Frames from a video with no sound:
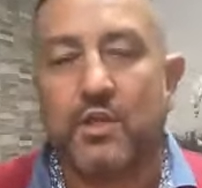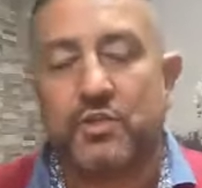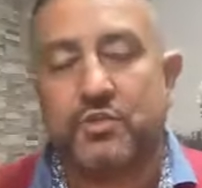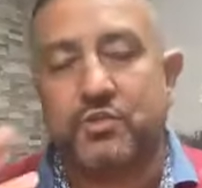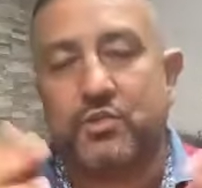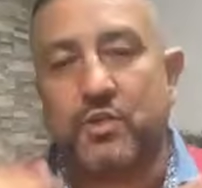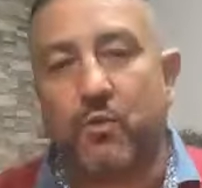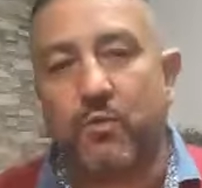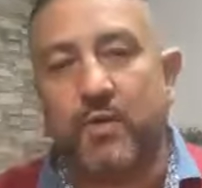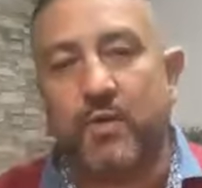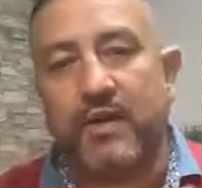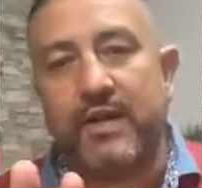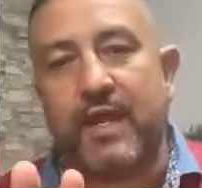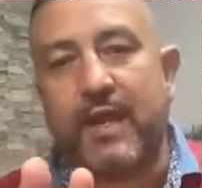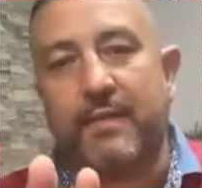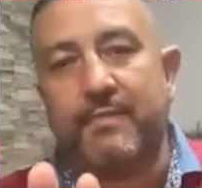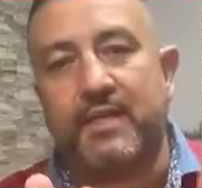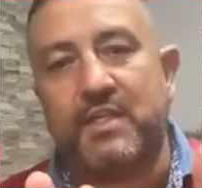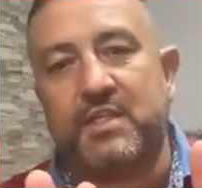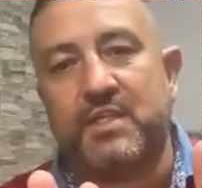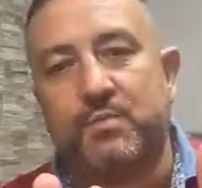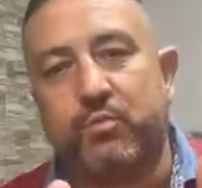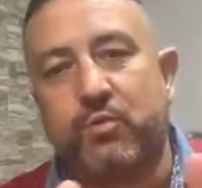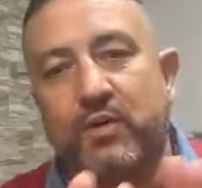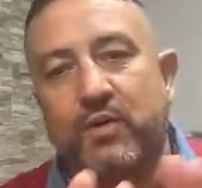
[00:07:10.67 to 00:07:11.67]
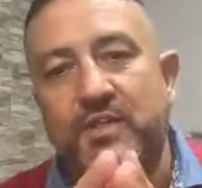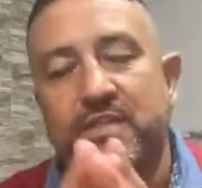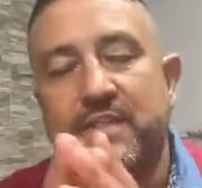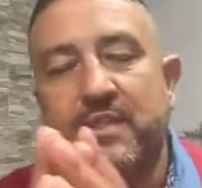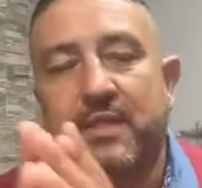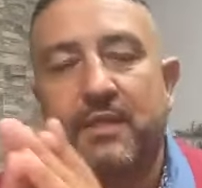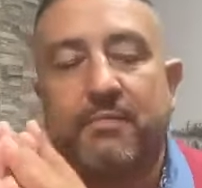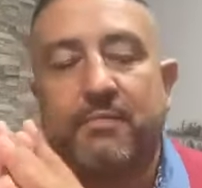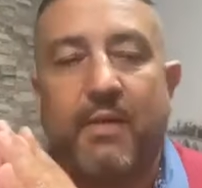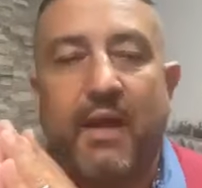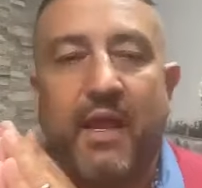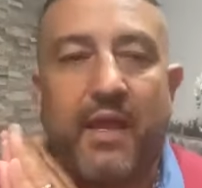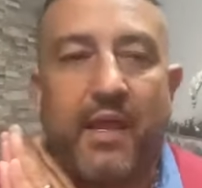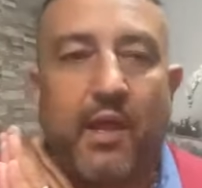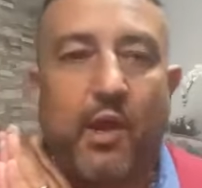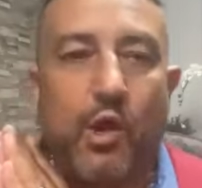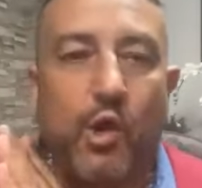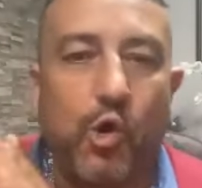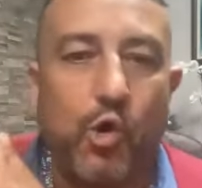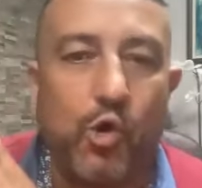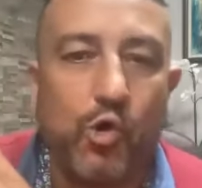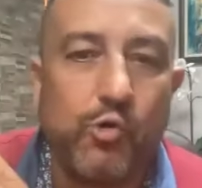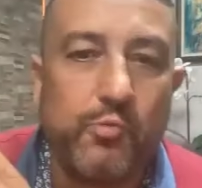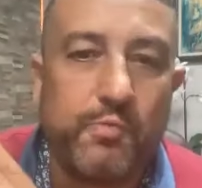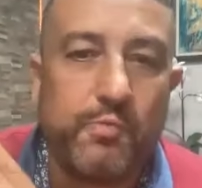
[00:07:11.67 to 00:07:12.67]
So when I'm expressing my
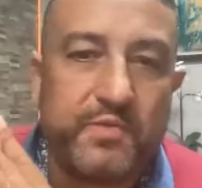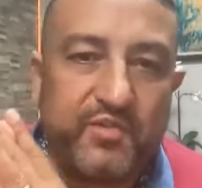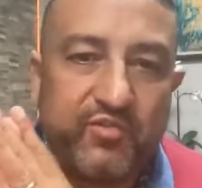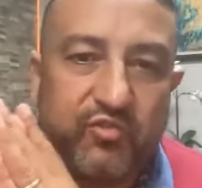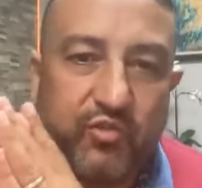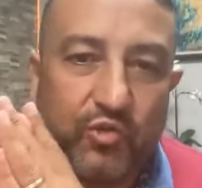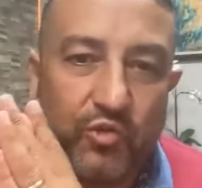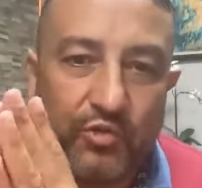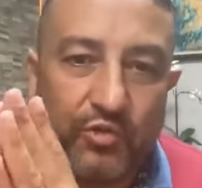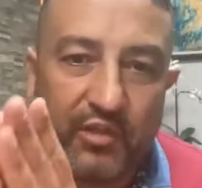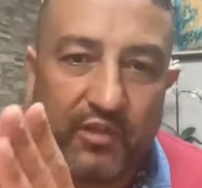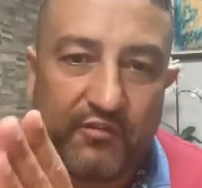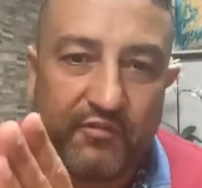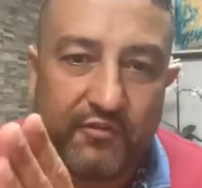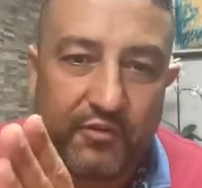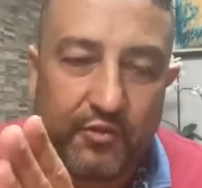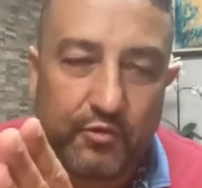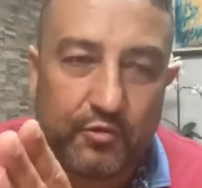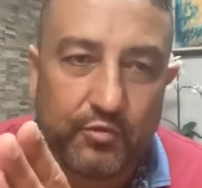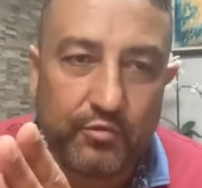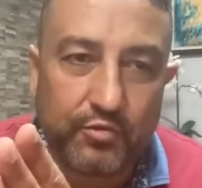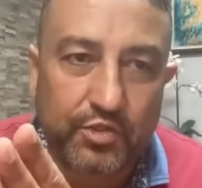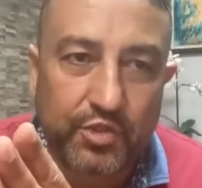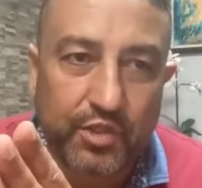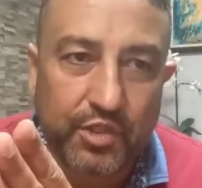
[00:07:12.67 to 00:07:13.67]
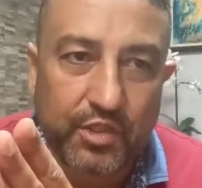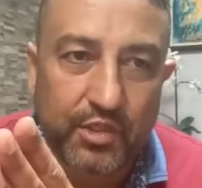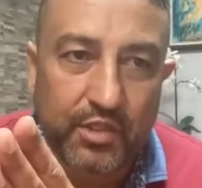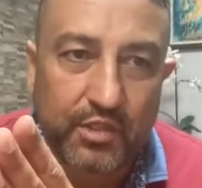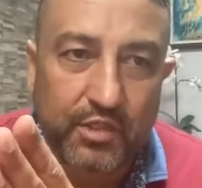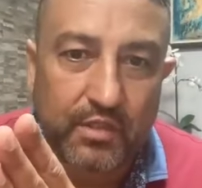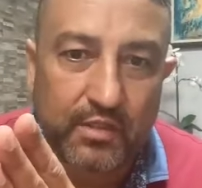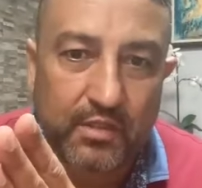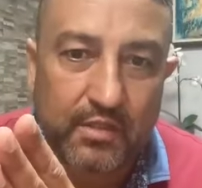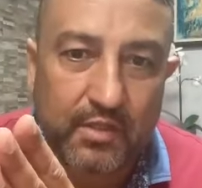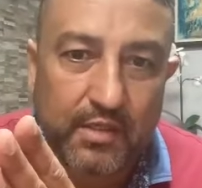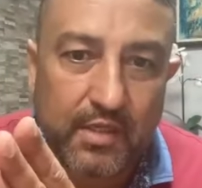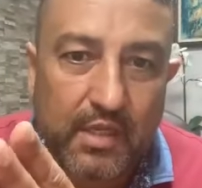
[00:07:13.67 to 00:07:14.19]
hopes for the future,